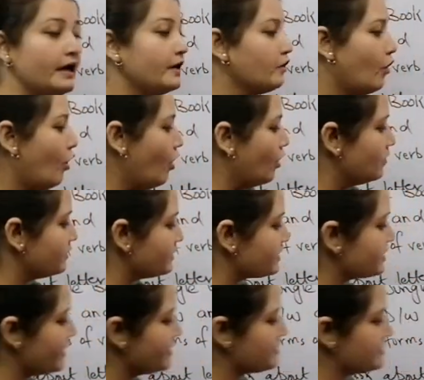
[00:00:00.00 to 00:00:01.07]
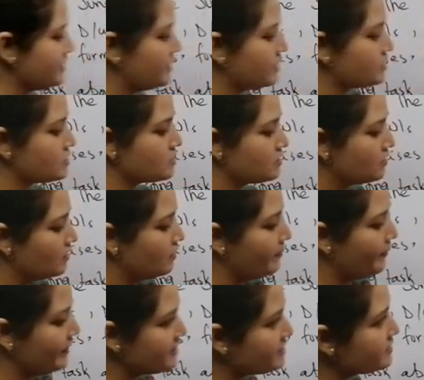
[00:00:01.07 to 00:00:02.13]
in all the tenses,
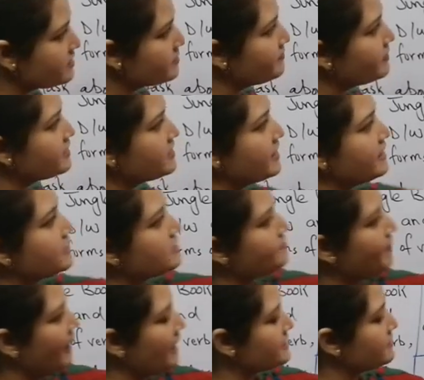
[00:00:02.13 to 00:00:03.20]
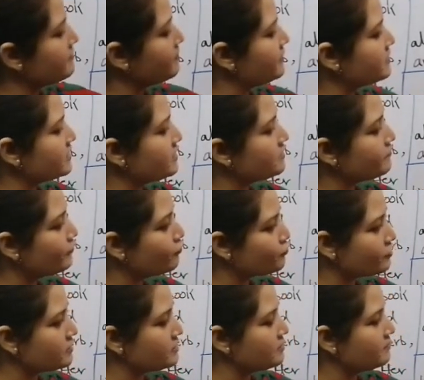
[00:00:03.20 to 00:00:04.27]
present simple tense, past simple tense,
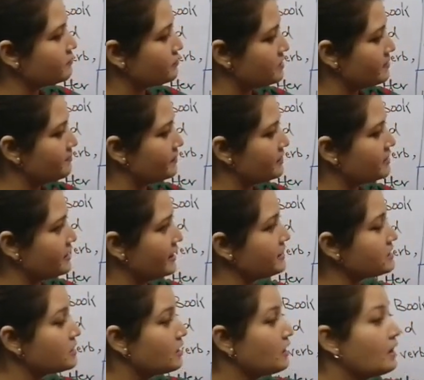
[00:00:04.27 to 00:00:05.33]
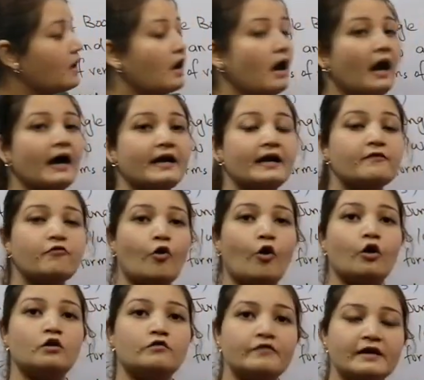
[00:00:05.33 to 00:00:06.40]
future simple tense. I have
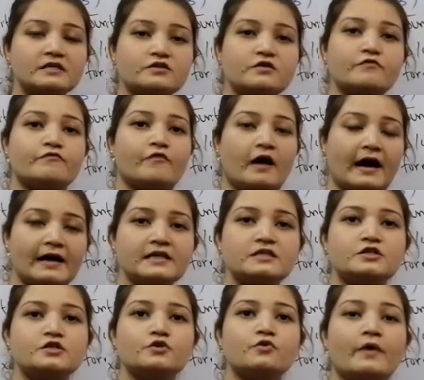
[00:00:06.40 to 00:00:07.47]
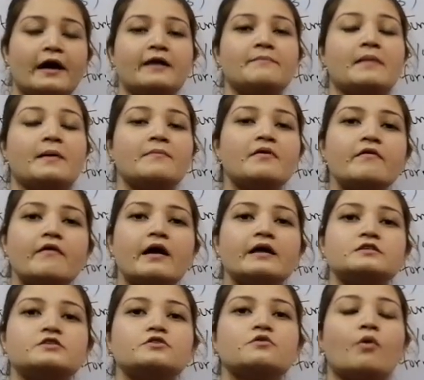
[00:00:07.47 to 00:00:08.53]
always revised you and
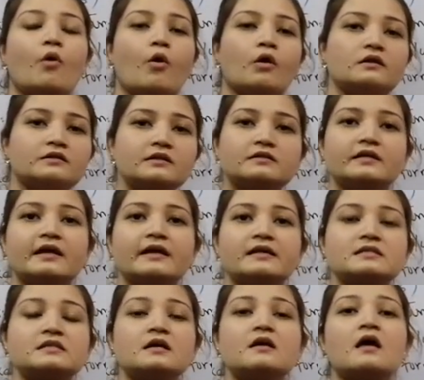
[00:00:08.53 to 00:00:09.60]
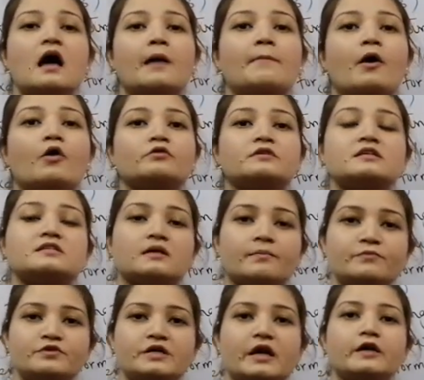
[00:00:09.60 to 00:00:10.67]
memorized you all the things about the
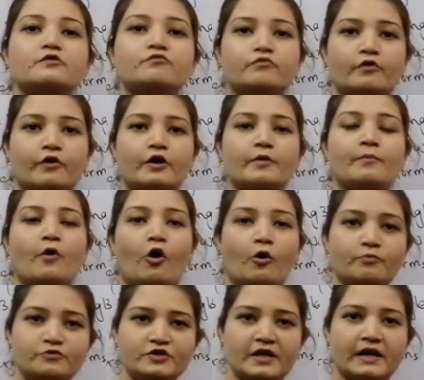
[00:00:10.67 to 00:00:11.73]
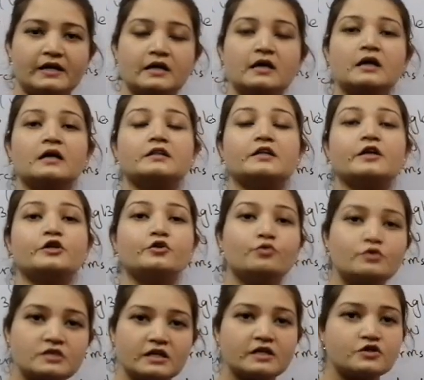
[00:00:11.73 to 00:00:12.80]
subject, verb, object, the
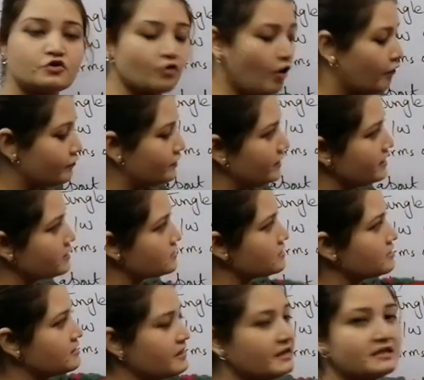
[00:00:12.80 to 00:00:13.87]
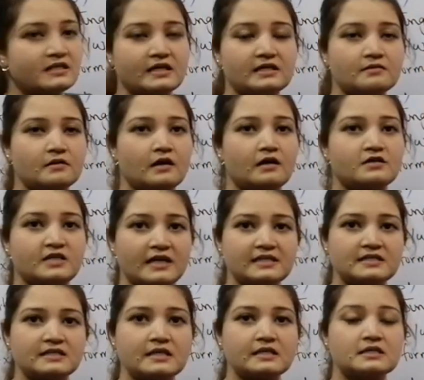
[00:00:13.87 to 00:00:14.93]
usage of these
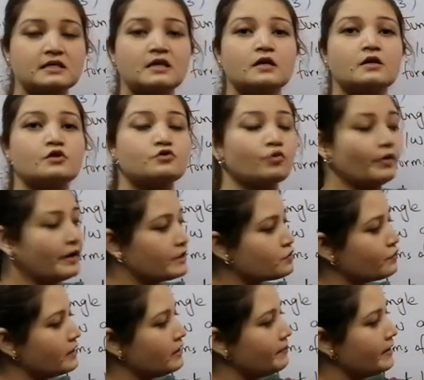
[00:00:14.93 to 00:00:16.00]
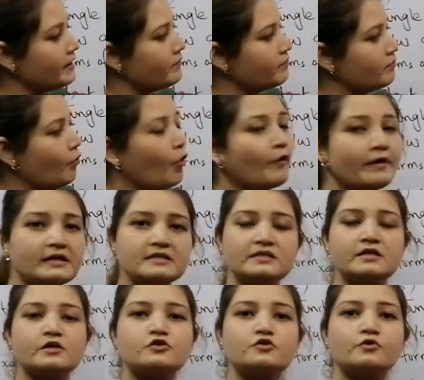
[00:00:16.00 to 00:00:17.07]
tenses. So it will be more
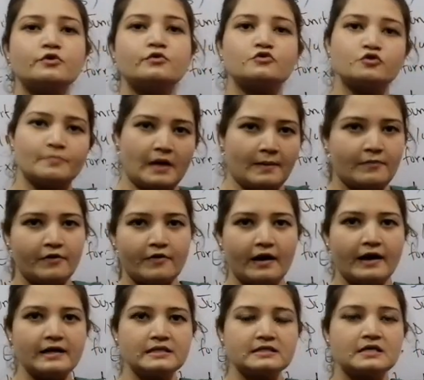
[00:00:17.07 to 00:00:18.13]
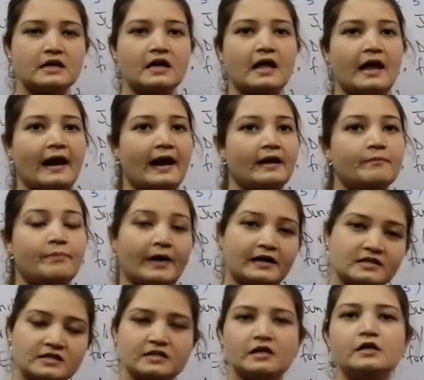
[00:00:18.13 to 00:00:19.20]
easier to you to memorize and
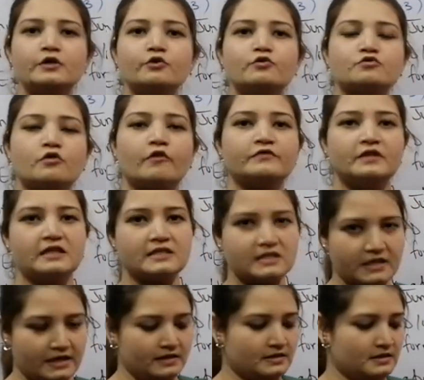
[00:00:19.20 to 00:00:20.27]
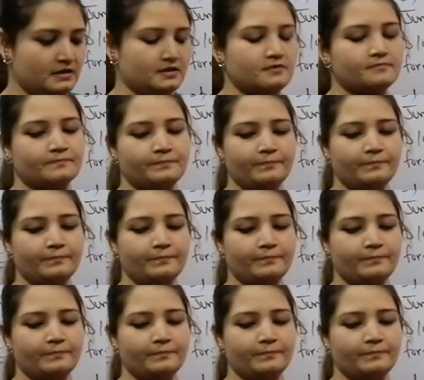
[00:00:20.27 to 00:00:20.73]
practical use of these tenses.